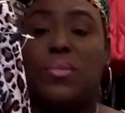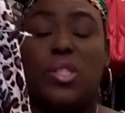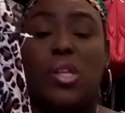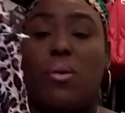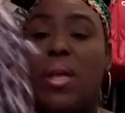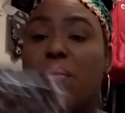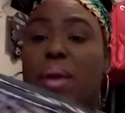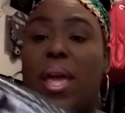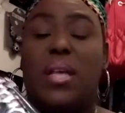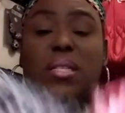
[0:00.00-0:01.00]
you know,
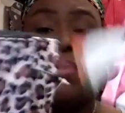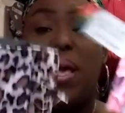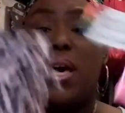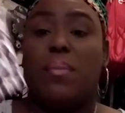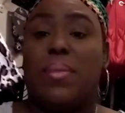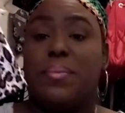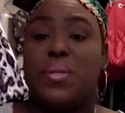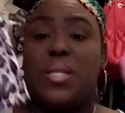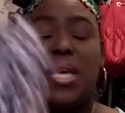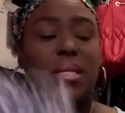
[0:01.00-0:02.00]
earrings, makeup,
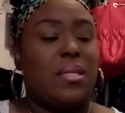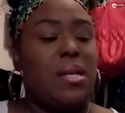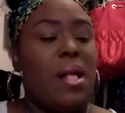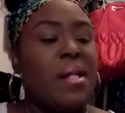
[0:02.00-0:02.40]
lipsticks.